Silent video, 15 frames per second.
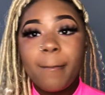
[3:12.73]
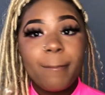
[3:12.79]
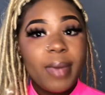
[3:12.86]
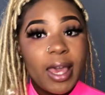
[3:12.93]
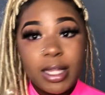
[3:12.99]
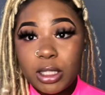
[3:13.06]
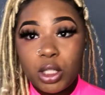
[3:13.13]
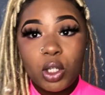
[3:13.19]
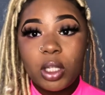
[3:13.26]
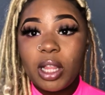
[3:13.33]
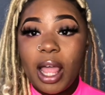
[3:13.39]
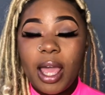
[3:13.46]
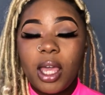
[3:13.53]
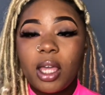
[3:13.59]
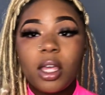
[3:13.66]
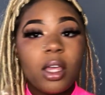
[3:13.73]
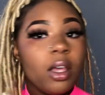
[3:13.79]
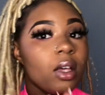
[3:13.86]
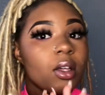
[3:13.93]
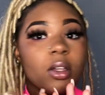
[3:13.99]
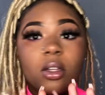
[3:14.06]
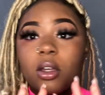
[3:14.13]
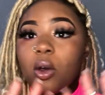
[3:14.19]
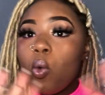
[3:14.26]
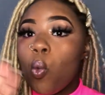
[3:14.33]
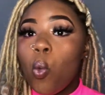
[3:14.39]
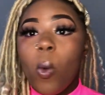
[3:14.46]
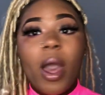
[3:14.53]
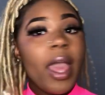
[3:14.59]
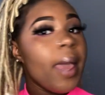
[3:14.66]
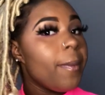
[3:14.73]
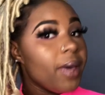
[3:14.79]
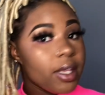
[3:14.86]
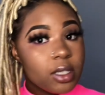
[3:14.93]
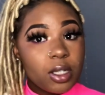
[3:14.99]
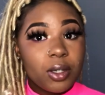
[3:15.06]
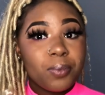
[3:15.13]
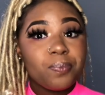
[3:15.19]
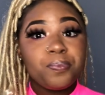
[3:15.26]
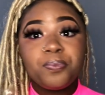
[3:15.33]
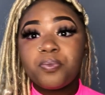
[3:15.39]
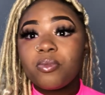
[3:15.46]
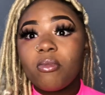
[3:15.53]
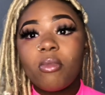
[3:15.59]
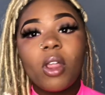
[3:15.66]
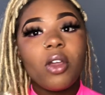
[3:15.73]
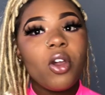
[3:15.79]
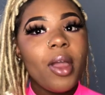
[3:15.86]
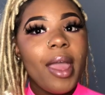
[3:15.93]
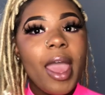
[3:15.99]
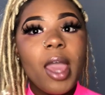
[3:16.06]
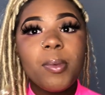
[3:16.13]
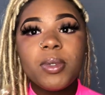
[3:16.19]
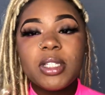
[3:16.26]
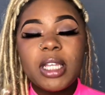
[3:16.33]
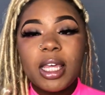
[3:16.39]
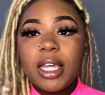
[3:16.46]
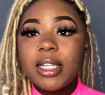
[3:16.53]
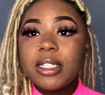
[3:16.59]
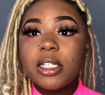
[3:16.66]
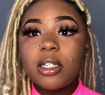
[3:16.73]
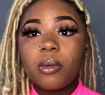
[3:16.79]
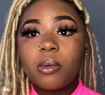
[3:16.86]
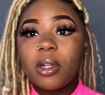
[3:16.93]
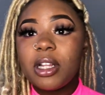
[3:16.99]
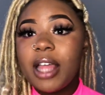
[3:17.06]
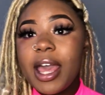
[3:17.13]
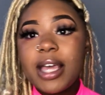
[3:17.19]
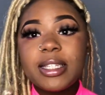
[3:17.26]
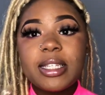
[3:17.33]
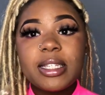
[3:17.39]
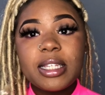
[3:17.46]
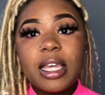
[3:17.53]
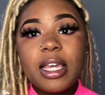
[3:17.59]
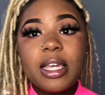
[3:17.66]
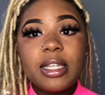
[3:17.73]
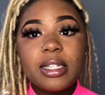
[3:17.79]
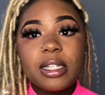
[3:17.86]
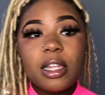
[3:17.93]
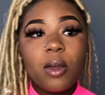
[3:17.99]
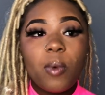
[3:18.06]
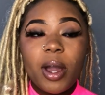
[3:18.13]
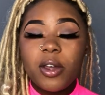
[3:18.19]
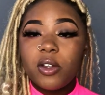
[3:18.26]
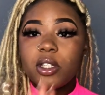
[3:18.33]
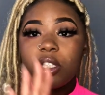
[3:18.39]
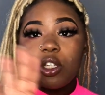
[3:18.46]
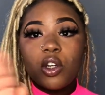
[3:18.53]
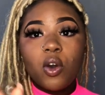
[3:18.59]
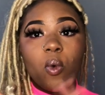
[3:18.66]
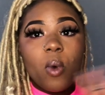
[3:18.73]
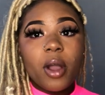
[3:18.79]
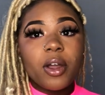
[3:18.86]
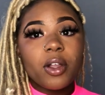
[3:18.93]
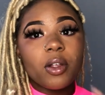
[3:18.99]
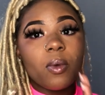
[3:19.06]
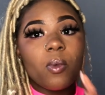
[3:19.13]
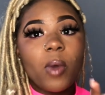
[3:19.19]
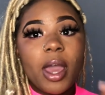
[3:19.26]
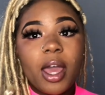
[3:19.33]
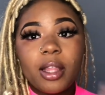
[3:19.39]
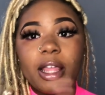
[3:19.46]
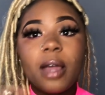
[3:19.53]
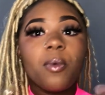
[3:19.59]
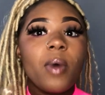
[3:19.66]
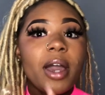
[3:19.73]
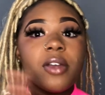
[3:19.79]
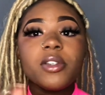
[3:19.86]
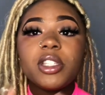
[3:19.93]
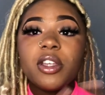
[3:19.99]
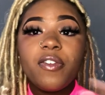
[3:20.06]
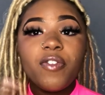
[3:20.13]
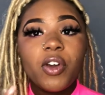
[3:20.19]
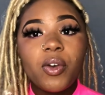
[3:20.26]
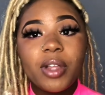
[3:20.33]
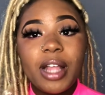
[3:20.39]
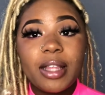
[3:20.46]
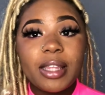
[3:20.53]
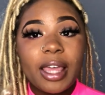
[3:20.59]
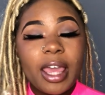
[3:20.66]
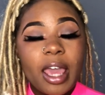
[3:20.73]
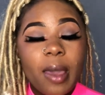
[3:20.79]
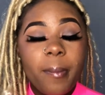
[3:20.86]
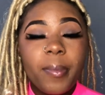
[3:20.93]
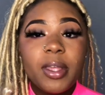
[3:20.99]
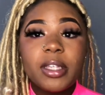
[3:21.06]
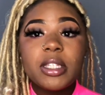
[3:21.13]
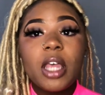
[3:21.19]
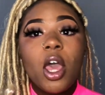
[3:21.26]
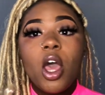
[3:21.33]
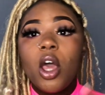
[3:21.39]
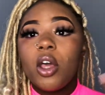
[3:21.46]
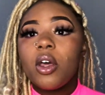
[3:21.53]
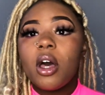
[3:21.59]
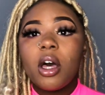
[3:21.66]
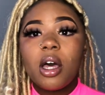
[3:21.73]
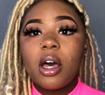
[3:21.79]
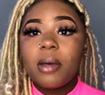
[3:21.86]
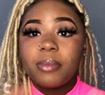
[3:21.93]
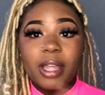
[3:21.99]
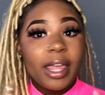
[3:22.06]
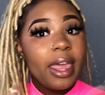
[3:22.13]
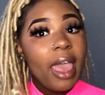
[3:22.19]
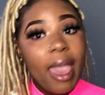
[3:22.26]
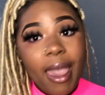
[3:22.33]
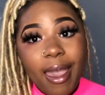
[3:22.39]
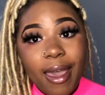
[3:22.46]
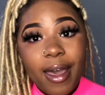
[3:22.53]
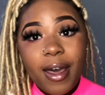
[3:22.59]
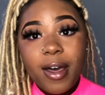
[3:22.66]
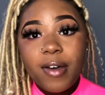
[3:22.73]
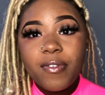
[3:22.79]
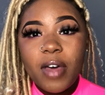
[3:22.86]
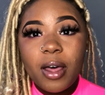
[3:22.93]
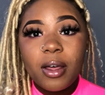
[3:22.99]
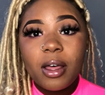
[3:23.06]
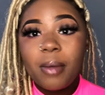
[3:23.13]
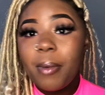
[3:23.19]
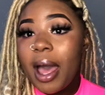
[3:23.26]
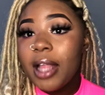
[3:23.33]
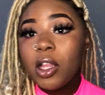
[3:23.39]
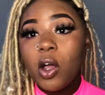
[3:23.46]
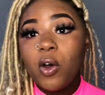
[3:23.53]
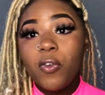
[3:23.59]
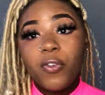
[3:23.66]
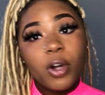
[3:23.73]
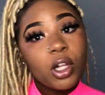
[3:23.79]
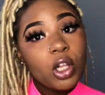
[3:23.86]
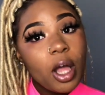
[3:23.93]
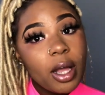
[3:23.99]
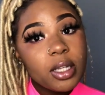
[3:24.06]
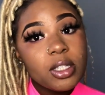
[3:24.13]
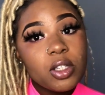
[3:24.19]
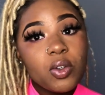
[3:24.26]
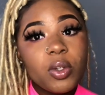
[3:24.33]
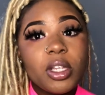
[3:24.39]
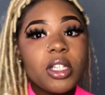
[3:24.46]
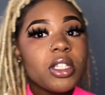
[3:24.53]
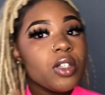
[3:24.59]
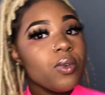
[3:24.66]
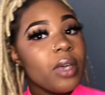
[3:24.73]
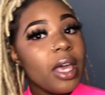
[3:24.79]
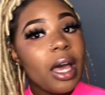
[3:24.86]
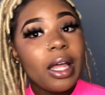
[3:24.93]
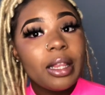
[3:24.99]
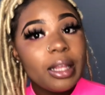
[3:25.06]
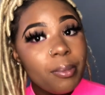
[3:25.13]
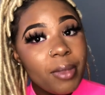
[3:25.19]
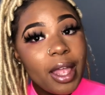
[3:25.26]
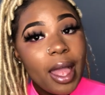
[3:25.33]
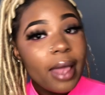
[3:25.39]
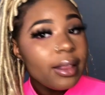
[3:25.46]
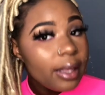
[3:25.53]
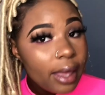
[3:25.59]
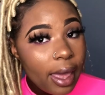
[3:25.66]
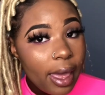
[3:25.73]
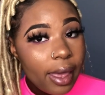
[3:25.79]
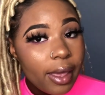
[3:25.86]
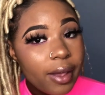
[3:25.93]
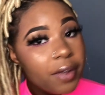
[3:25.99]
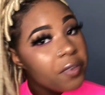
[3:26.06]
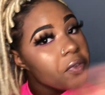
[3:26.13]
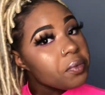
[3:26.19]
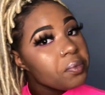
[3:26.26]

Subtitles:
better, like way better. You're able to get to classes easily while you're still working around, like while you're still figuring out the campus, the CAF. I know for Clark students, you get unlimited at the CAF,